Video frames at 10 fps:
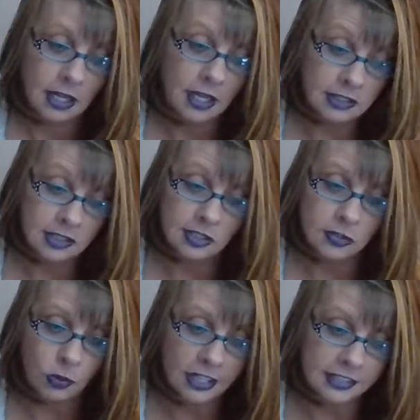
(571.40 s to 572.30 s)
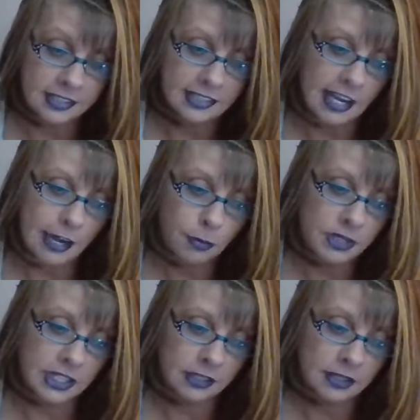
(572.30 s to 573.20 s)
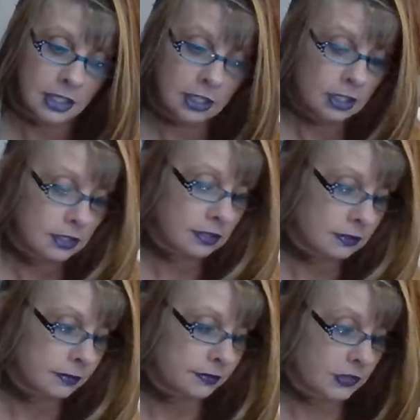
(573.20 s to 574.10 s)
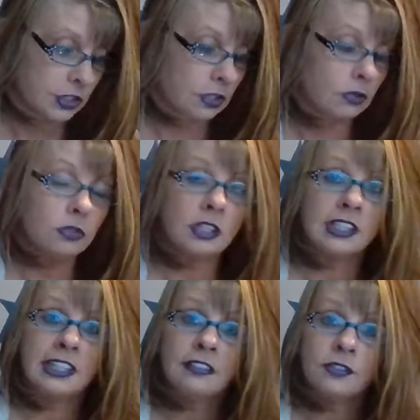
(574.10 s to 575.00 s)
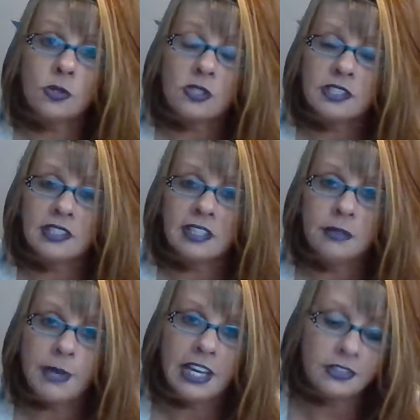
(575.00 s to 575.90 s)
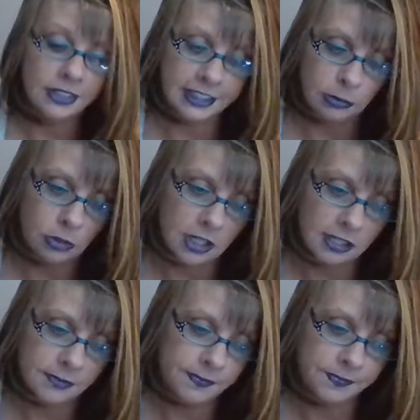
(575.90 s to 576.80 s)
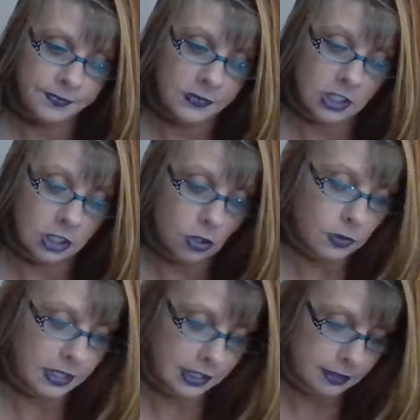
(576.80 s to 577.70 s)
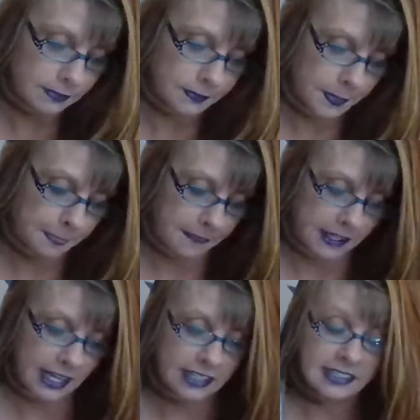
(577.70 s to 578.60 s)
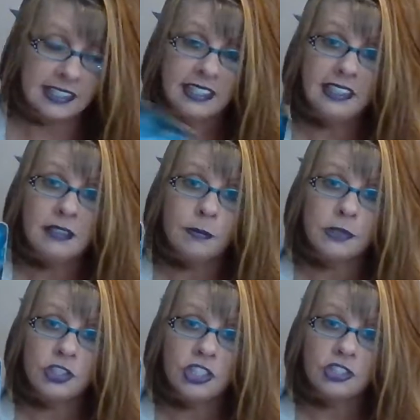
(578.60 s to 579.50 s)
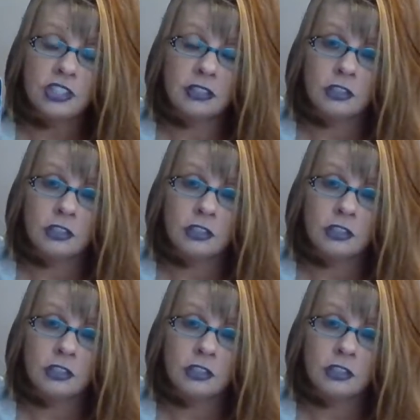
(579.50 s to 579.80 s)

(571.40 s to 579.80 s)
And this is why this is happening. So don't look a gift horse in the mouth, Libra. Go with it. Yeah, see? Magician.